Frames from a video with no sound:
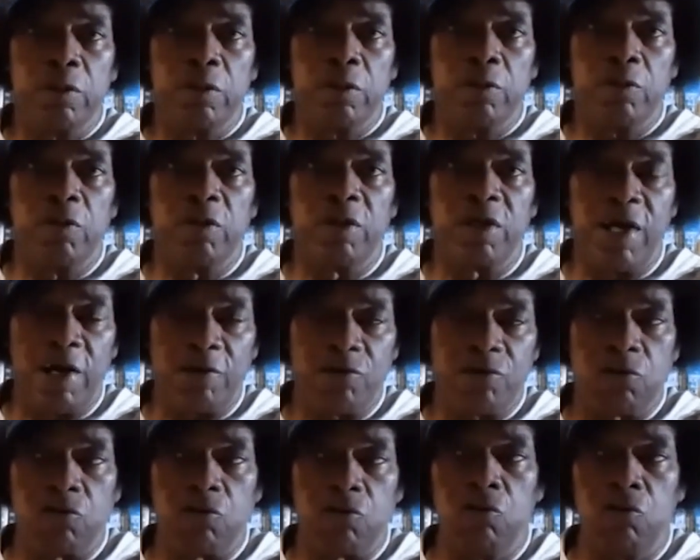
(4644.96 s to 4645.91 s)
or
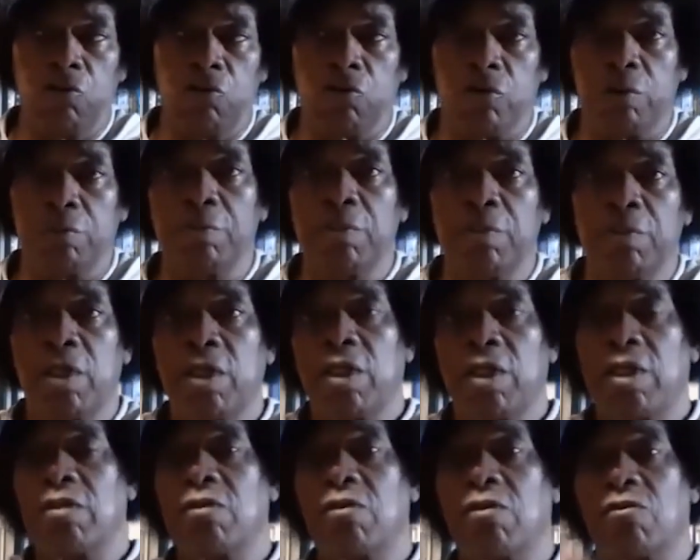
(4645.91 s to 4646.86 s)
constitution.
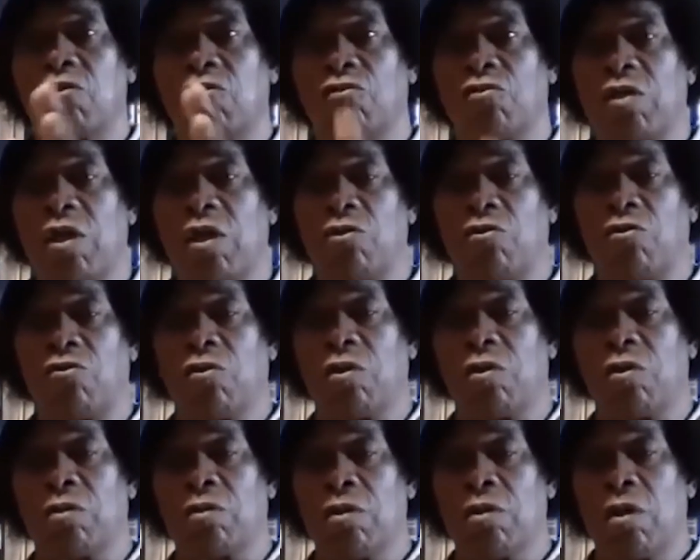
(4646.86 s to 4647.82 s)
The distinction
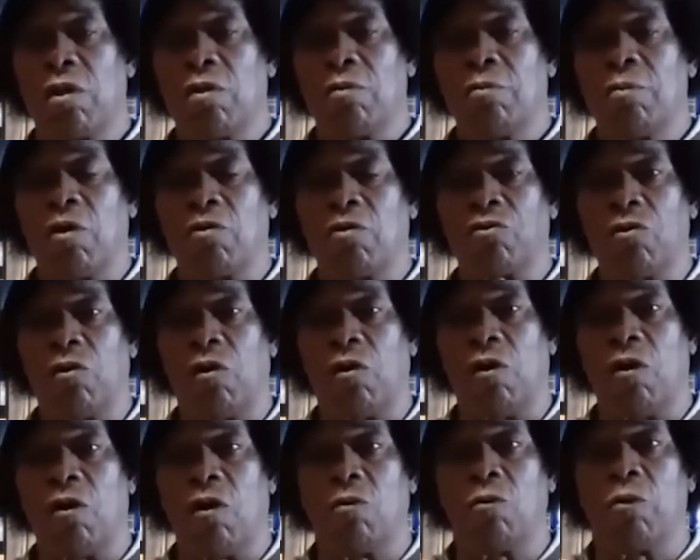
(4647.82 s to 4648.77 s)
must
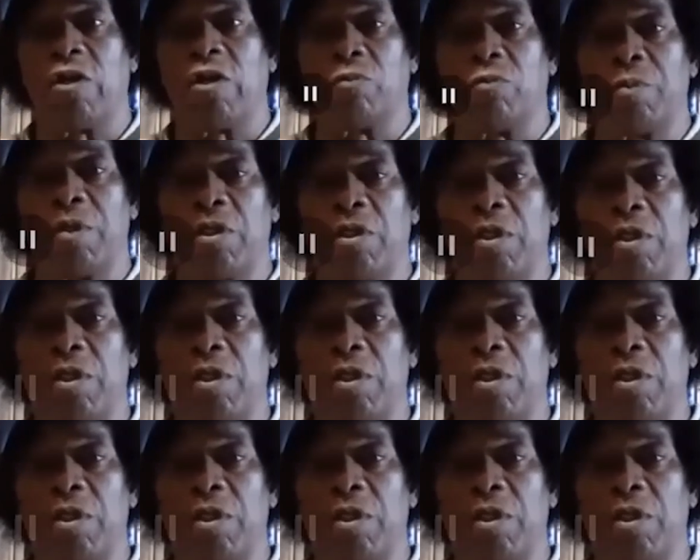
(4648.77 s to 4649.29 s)
always be.